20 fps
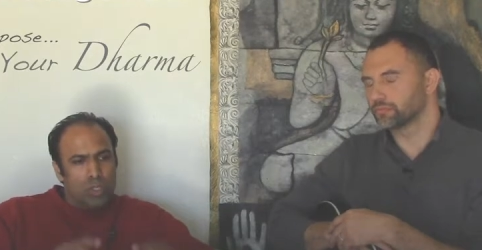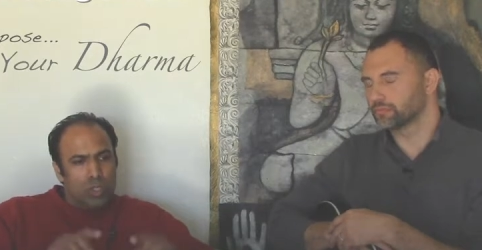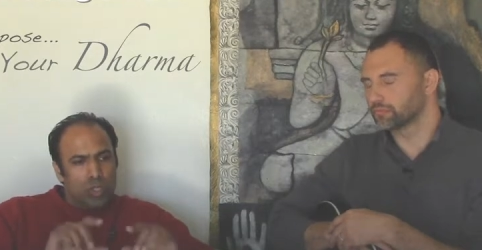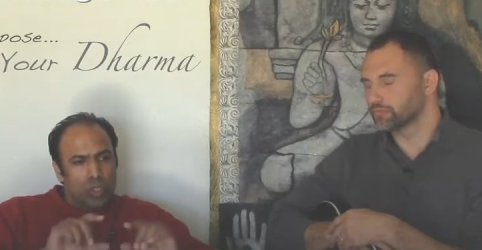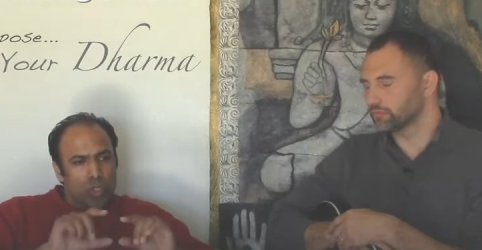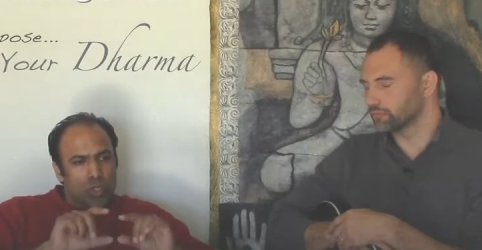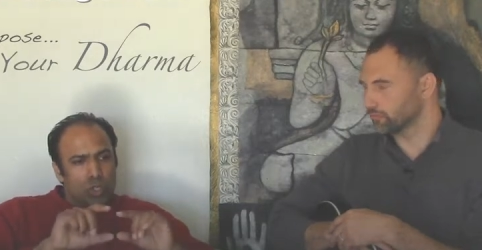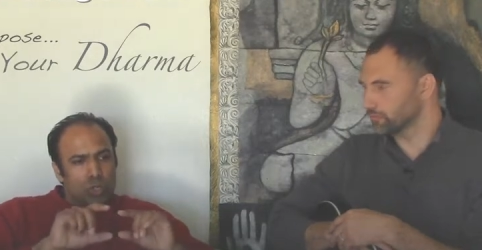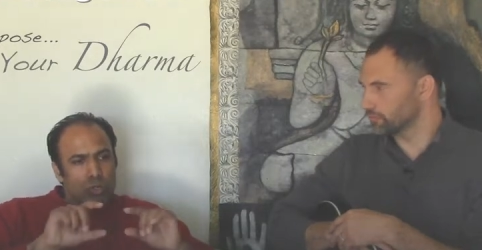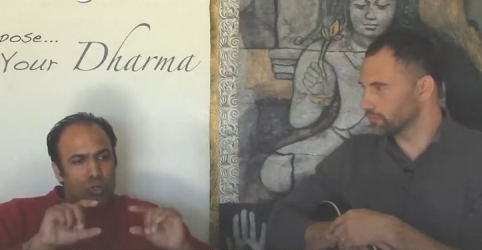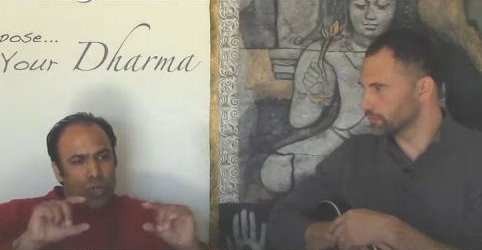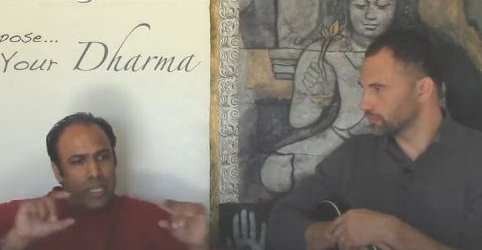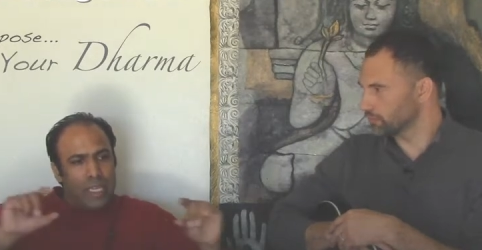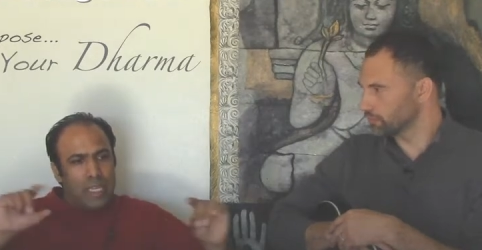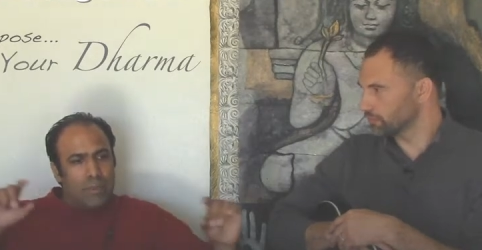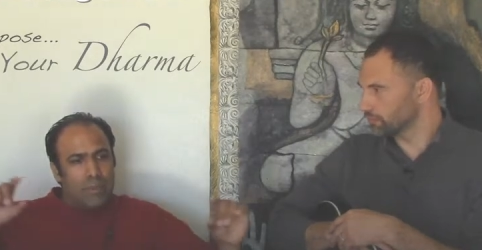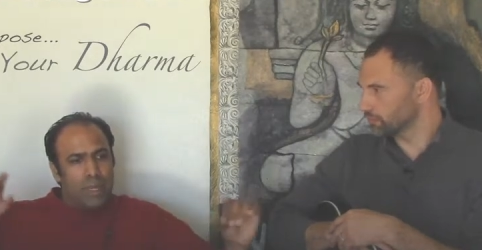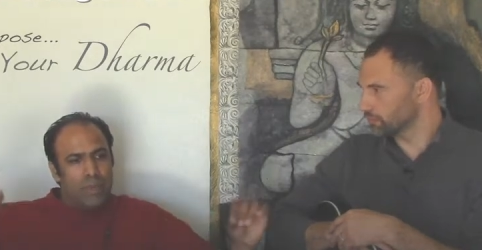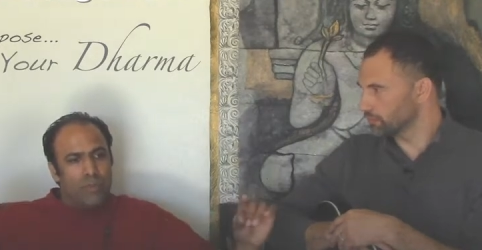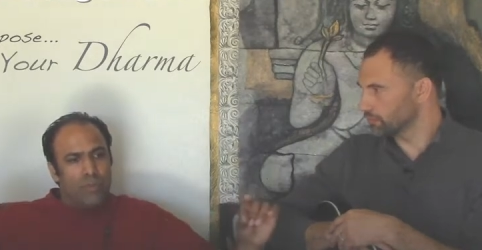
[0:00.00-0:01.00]

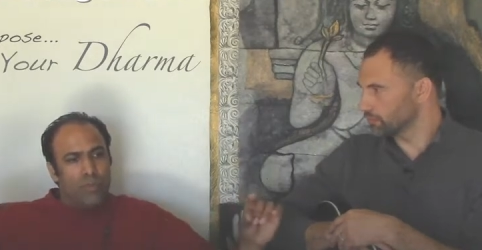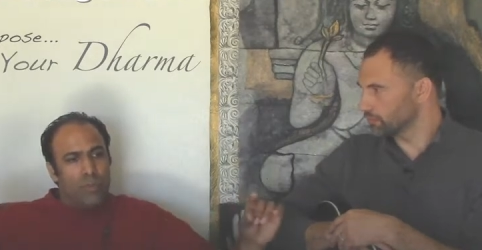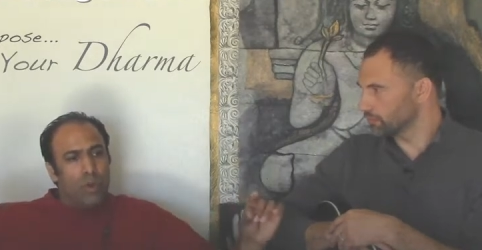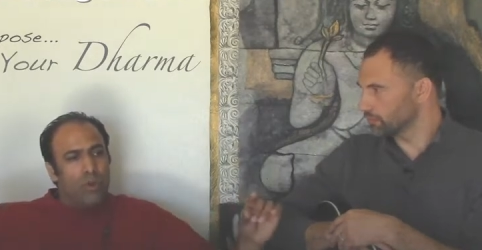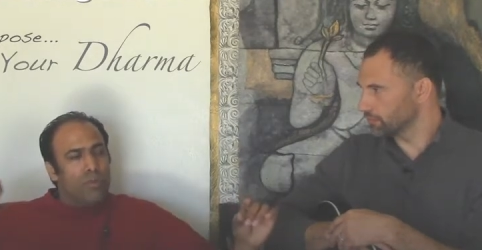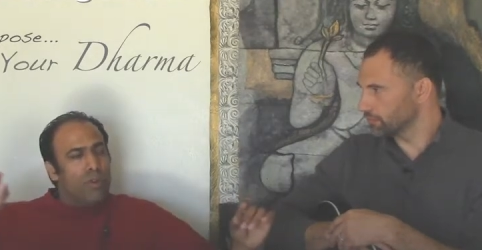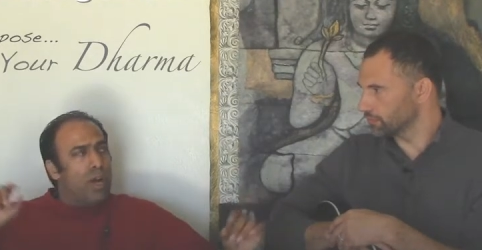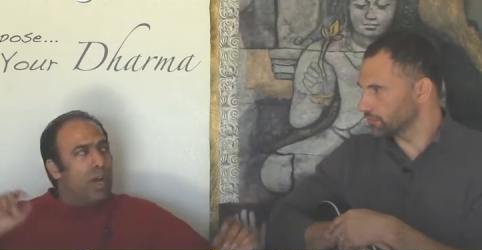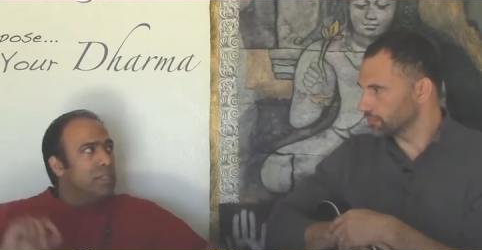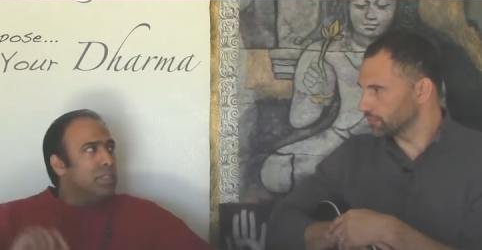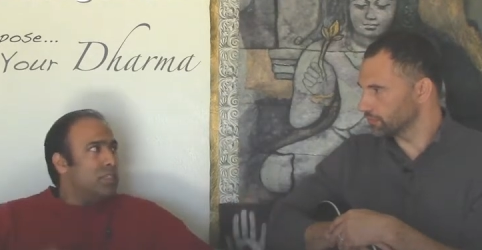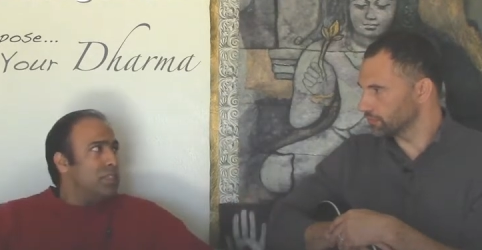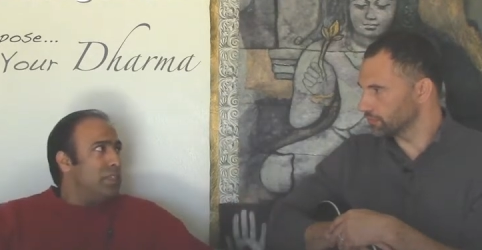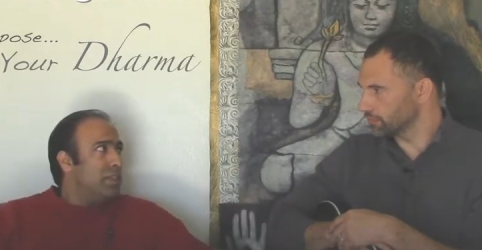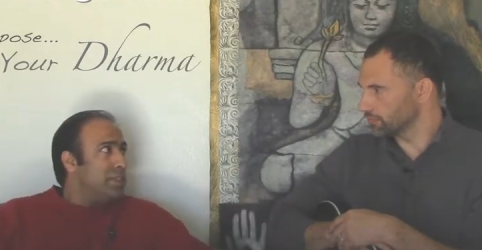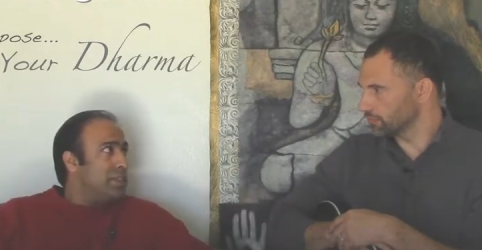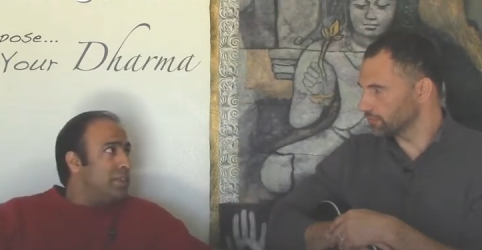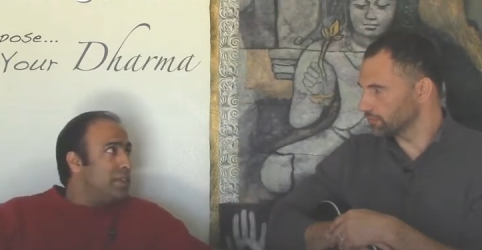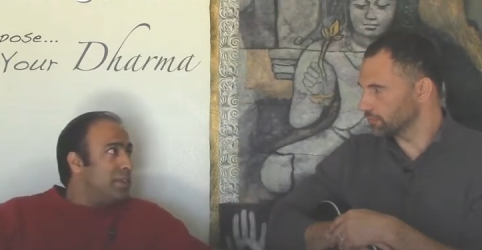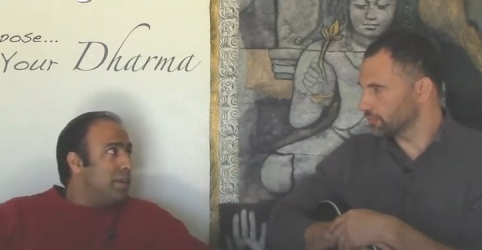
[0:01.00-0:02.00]
Speaker 1: stream and flow of
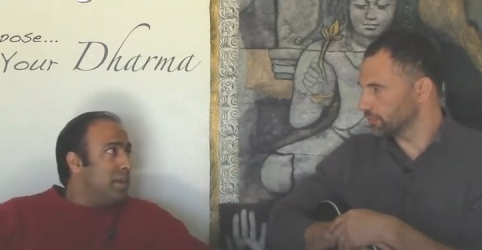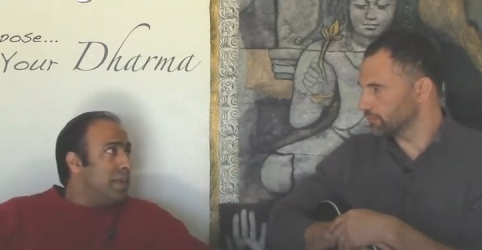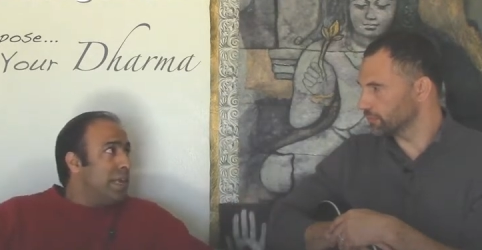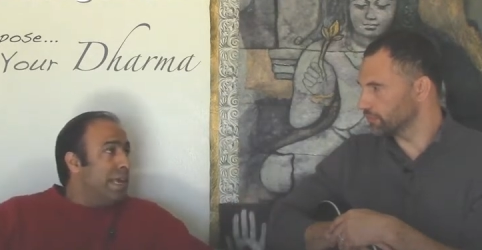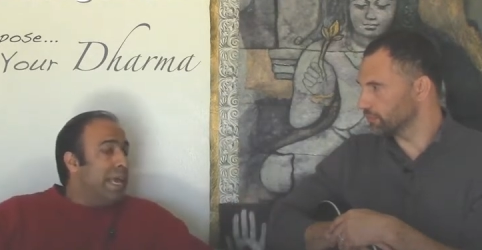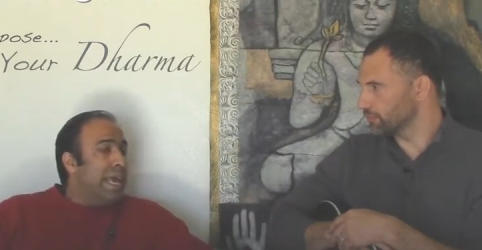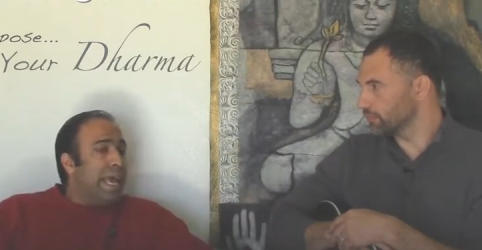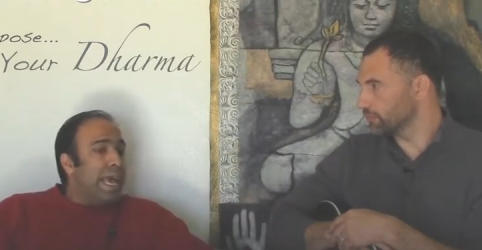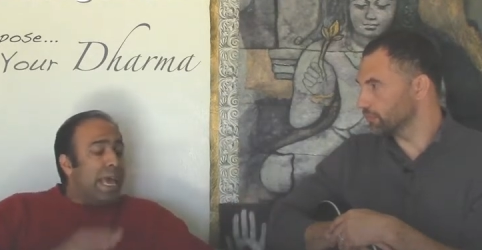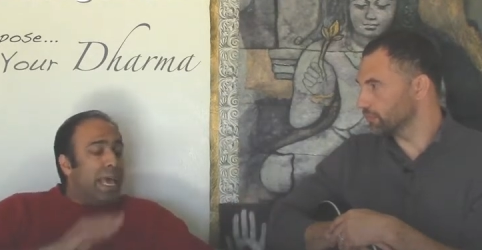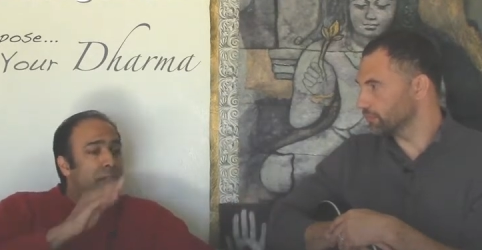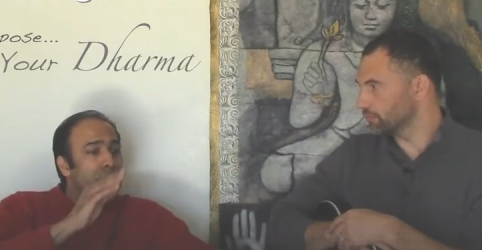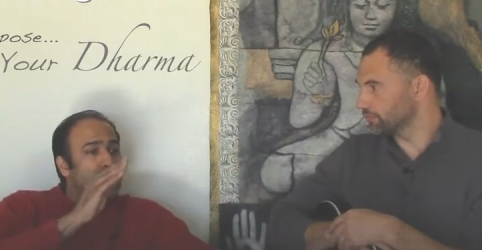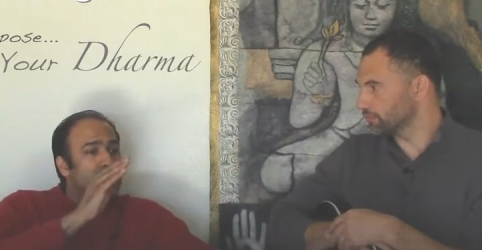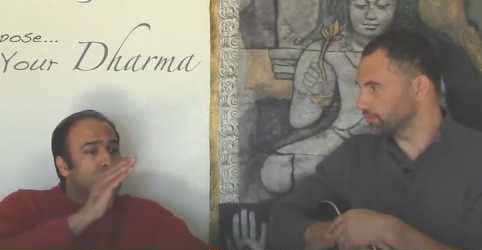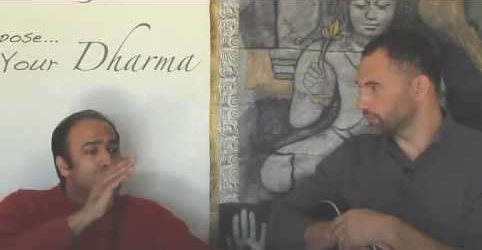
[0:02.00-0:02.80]
consciousness. Mm-hmm. And there